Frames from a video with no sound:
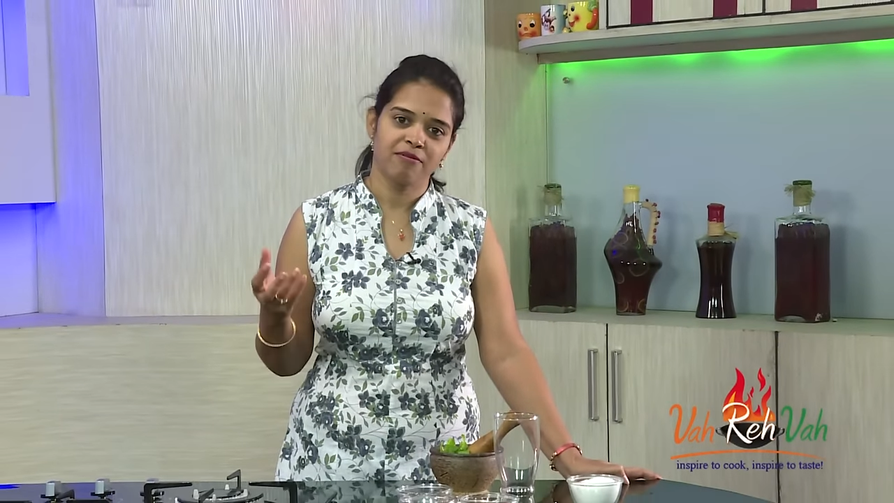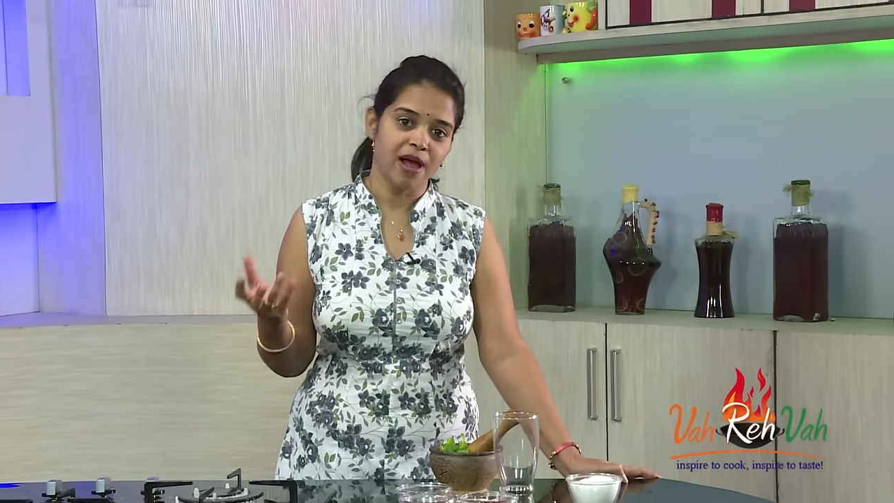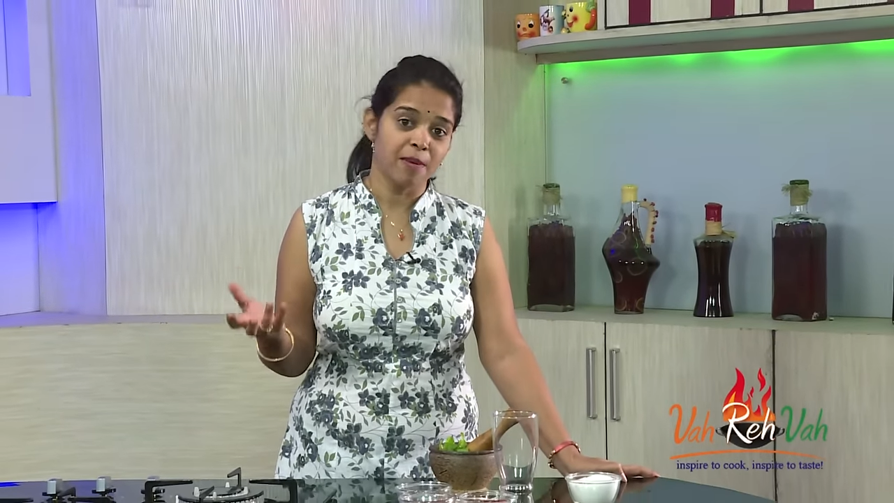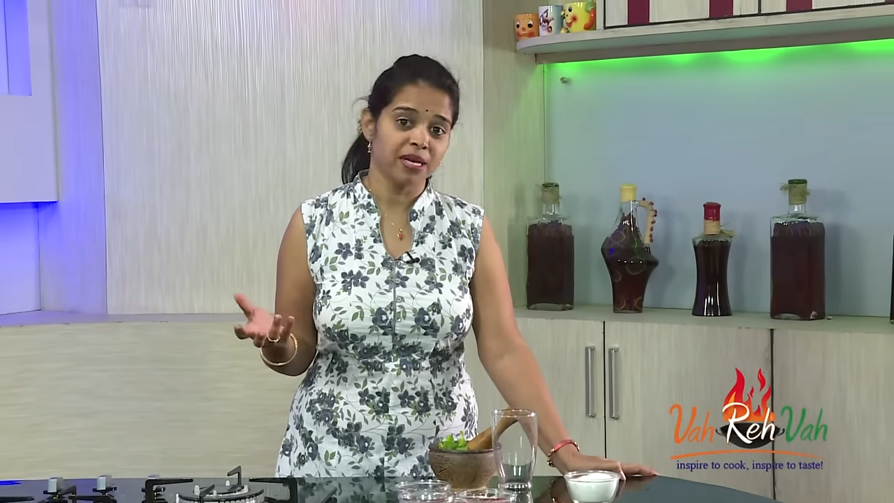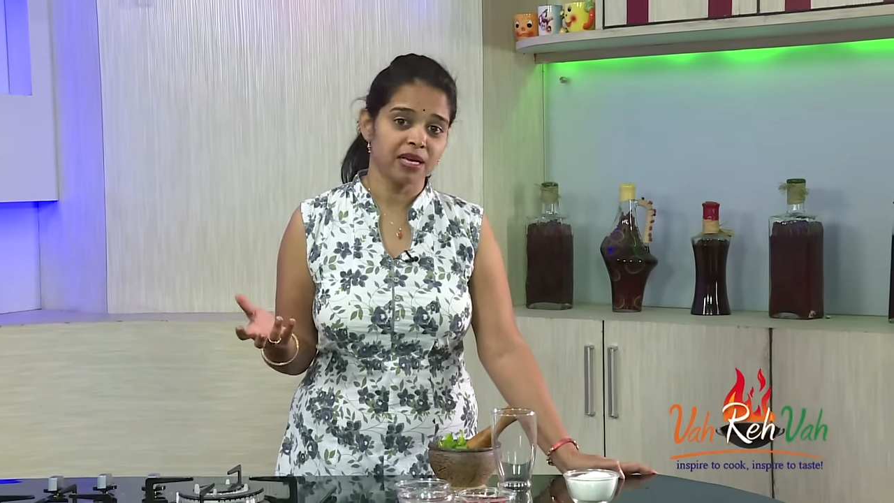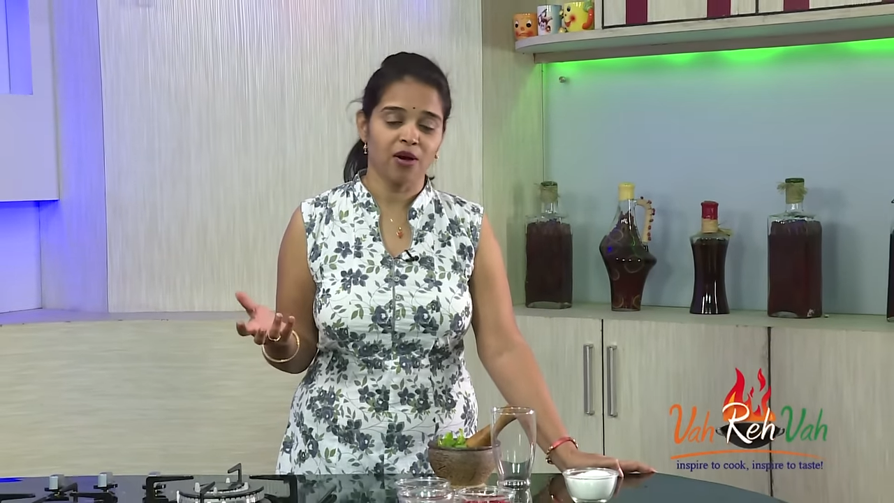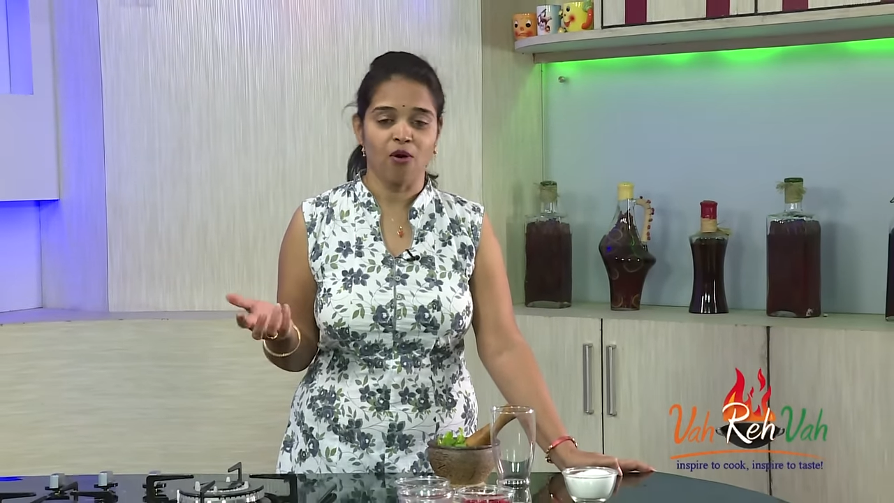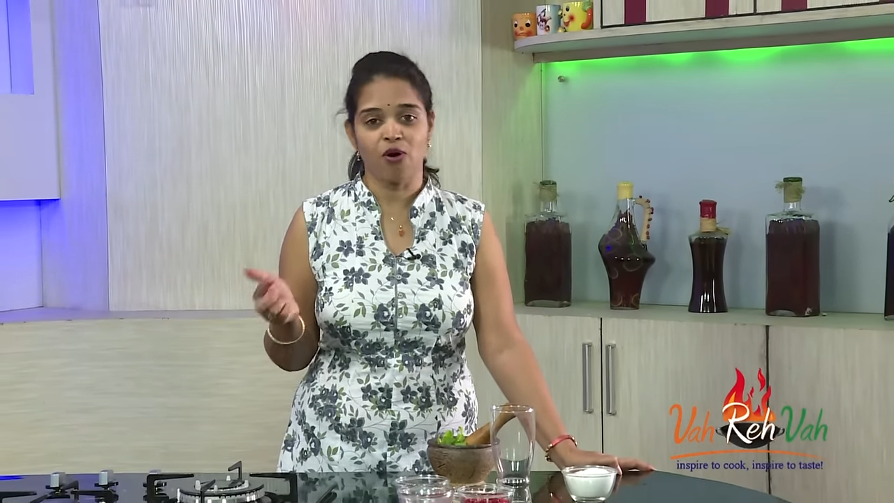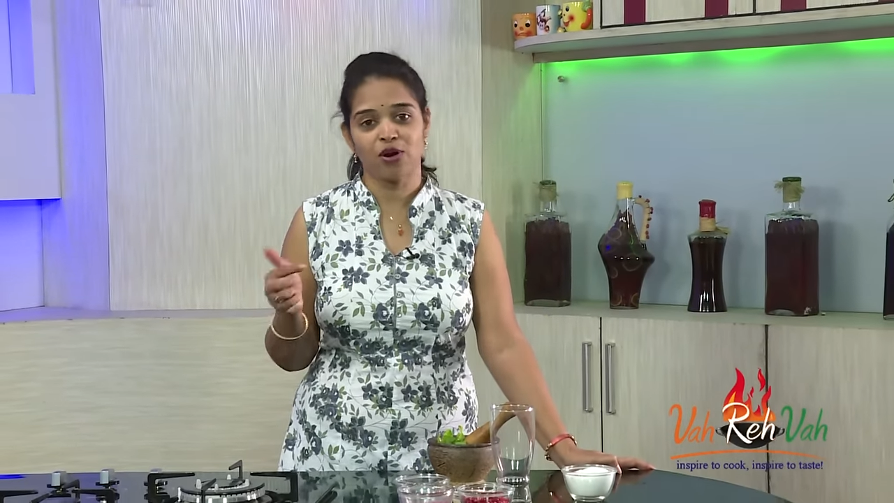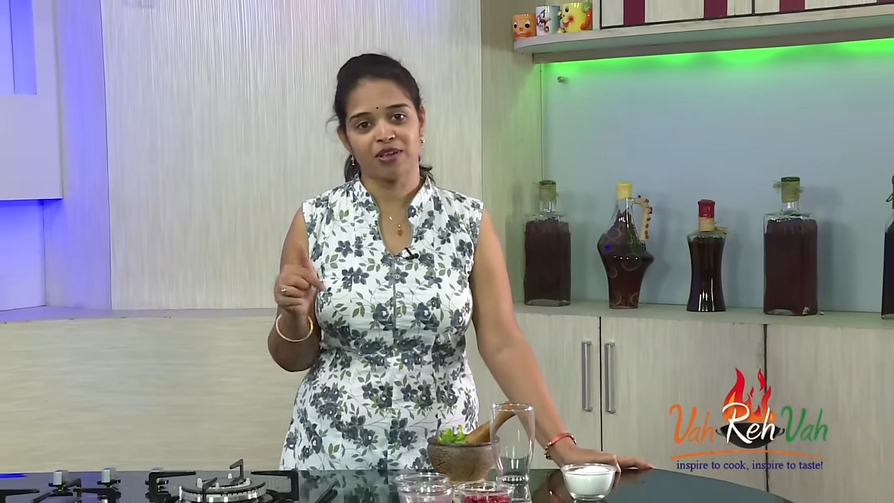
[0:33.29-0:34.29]
family
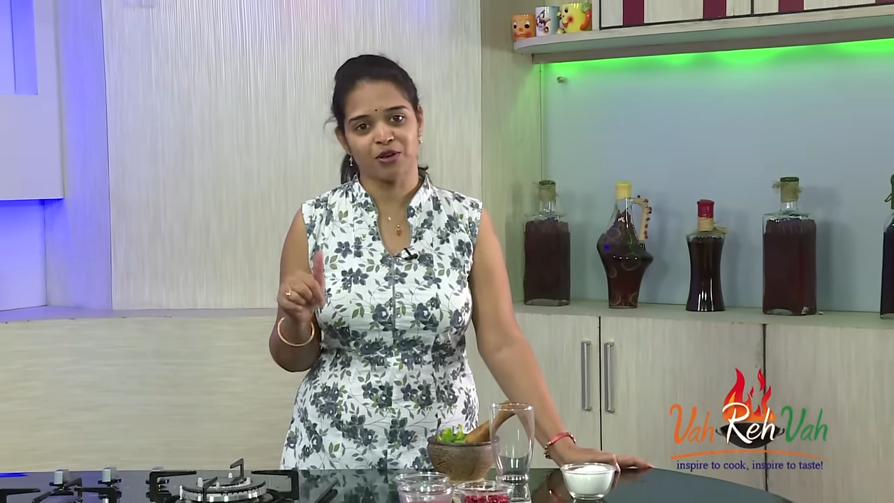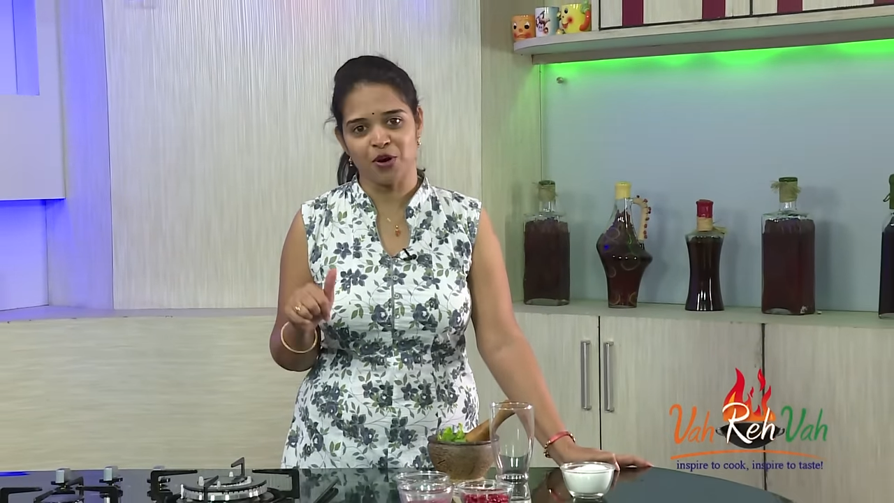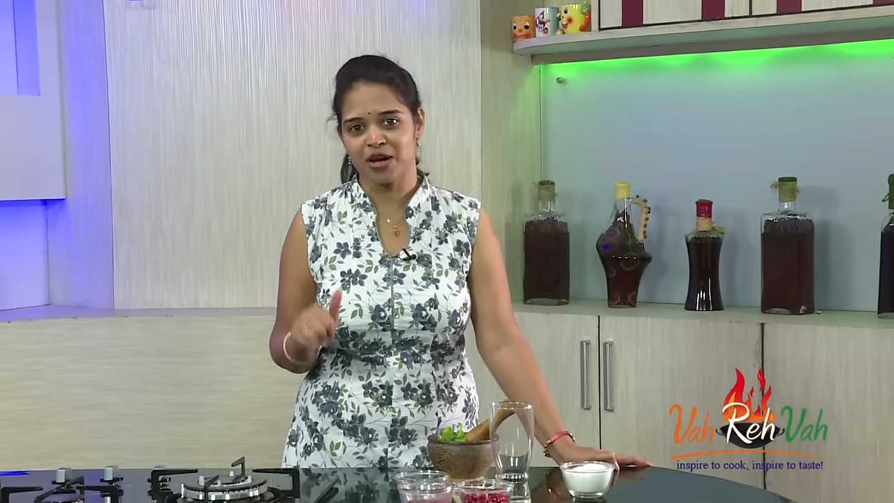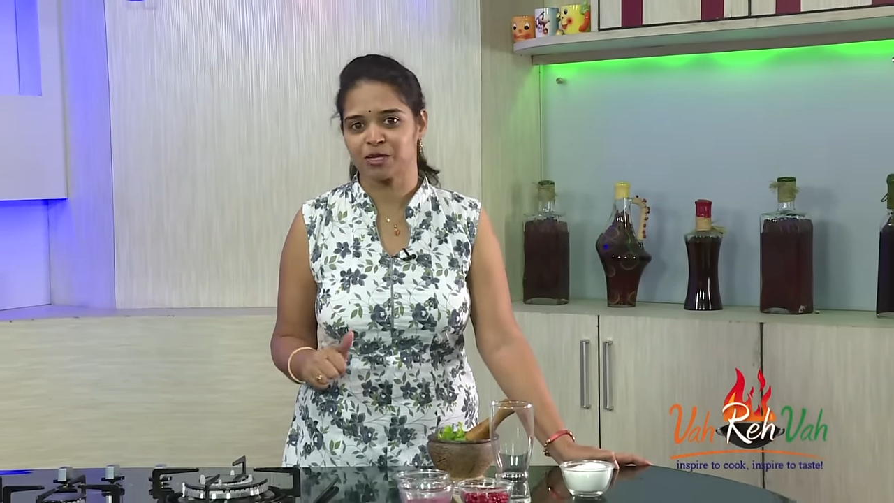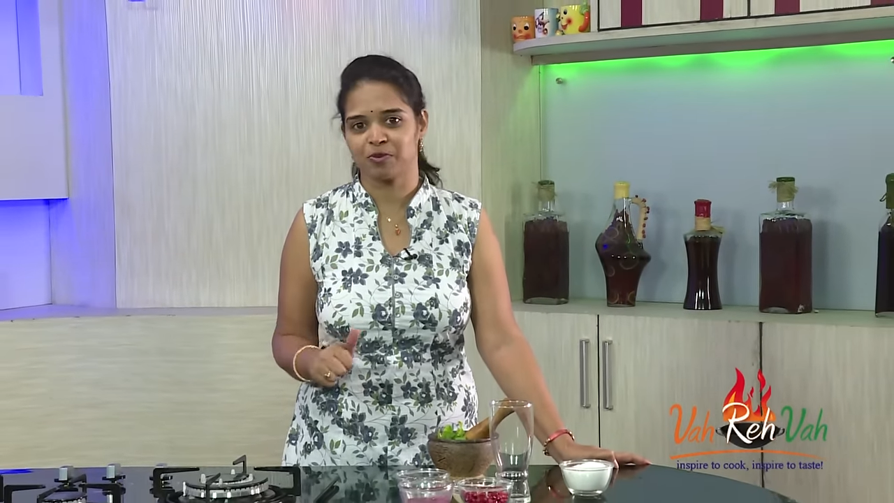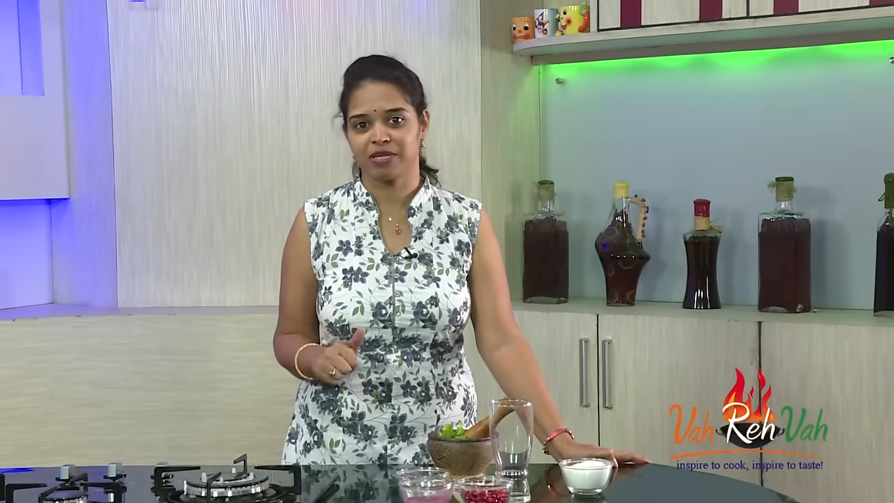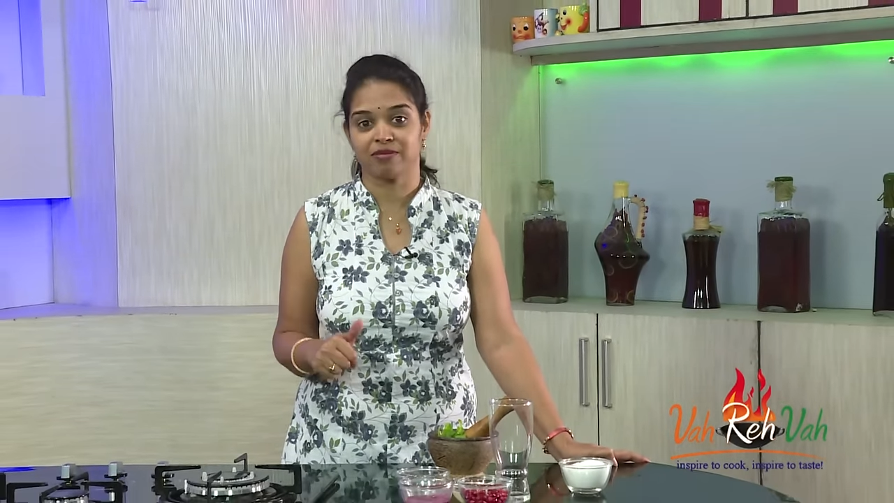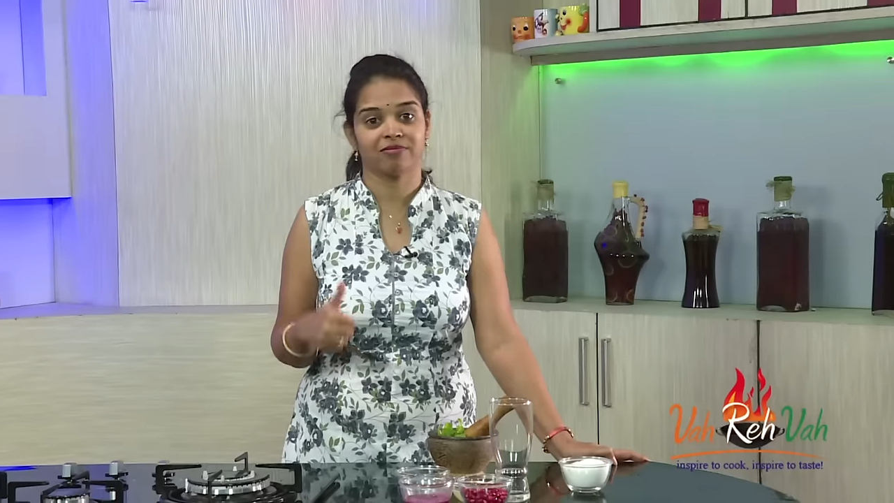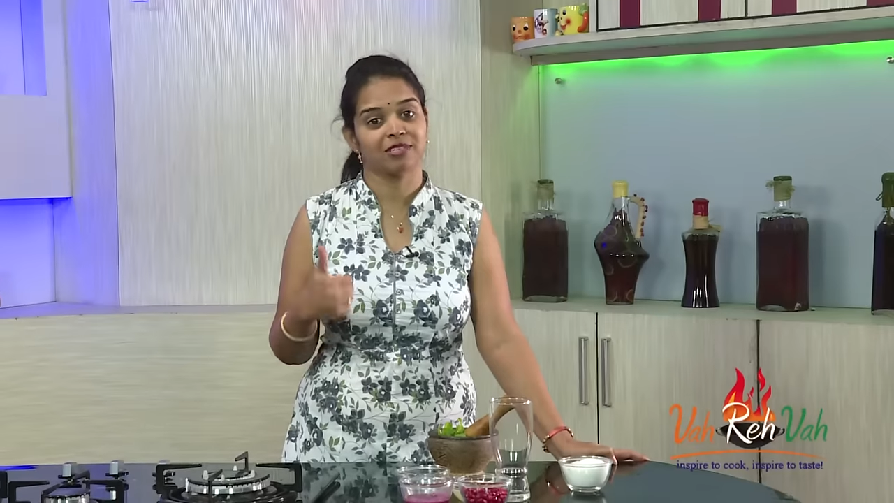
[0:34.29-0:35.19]
or your husband,